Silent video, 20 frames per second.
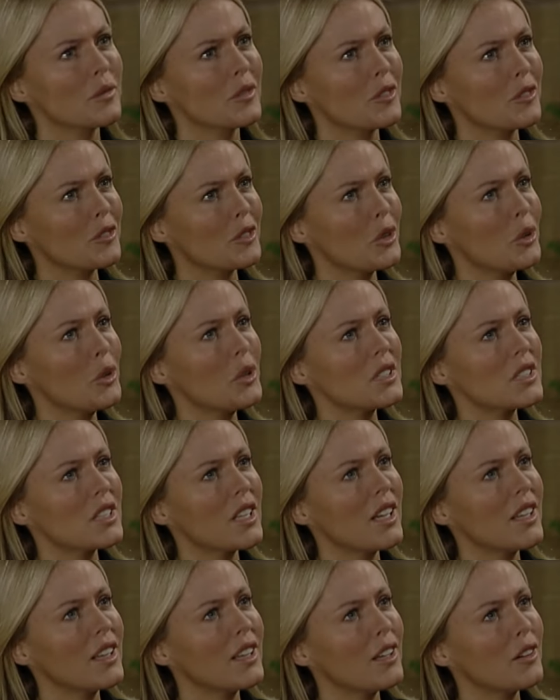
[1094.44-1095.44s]
Of course
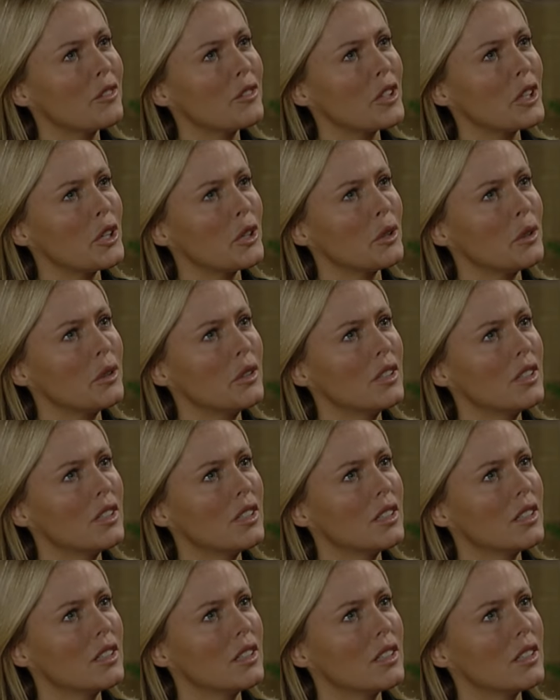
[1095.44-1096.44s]
I love you.
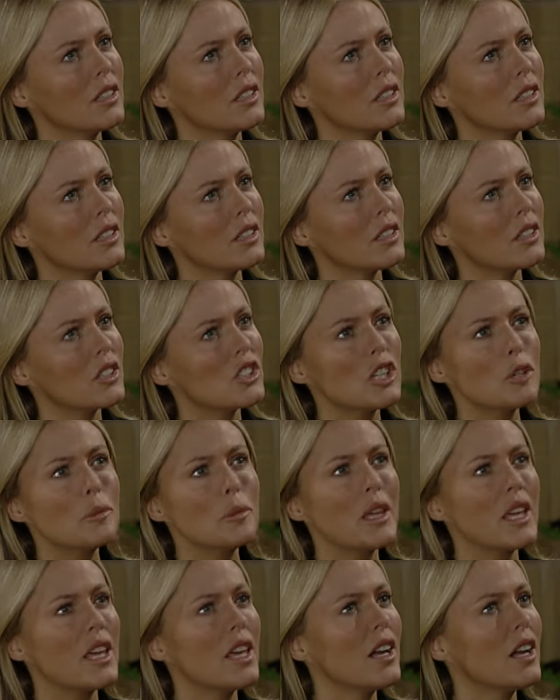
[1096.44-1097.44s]

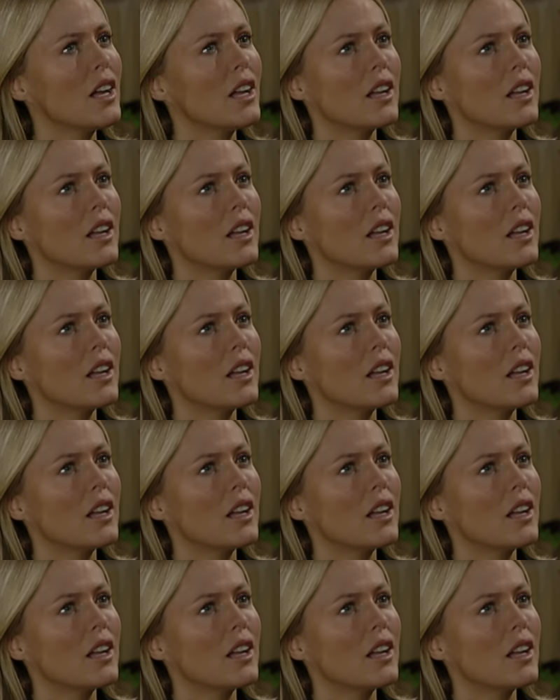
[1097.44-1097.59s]
Jimmy,